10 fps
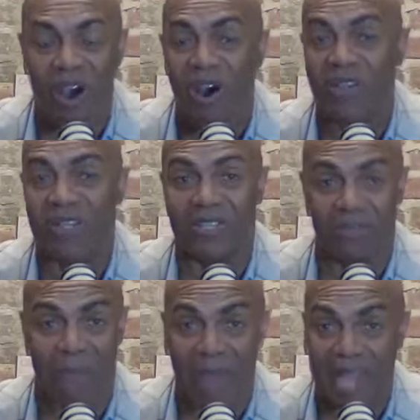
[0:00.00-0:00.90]
all the
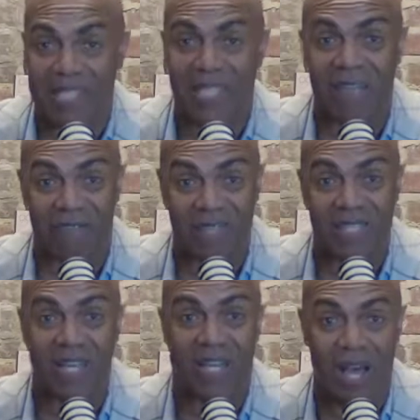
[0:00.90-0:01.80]
amazing
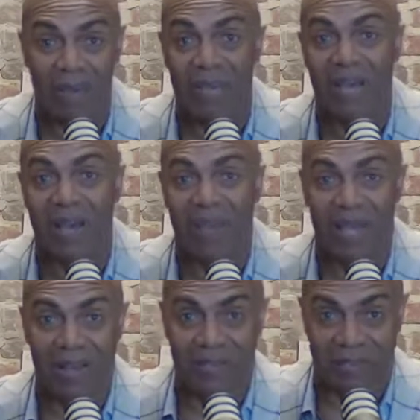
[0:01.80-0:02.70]
events that are coming up
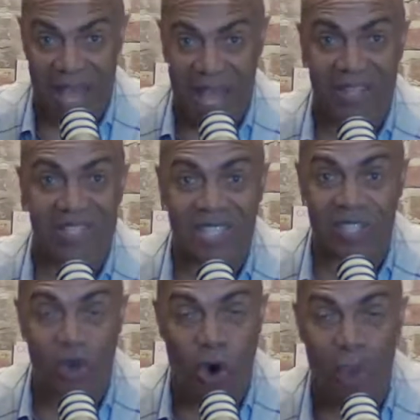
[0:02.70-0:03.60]
now as
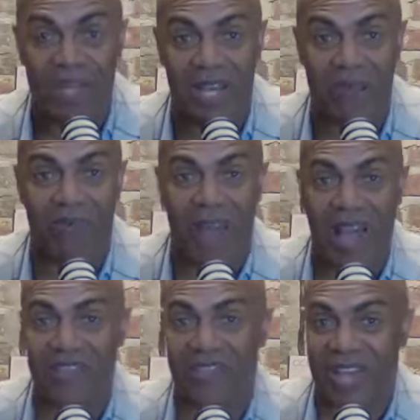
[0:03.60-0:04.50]
things are opening up
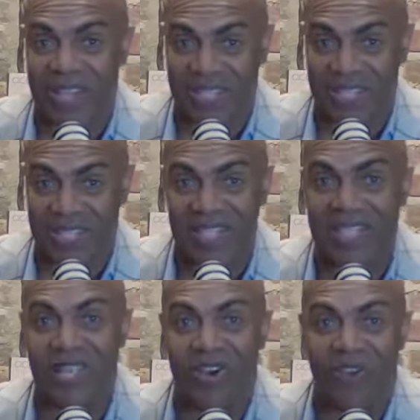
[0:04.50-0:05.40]
around the United
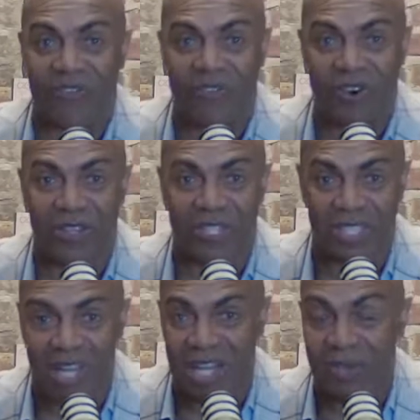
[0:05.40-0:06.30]
States for the
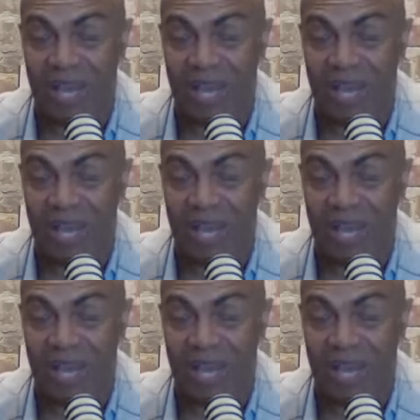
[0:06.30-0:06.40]
cellar.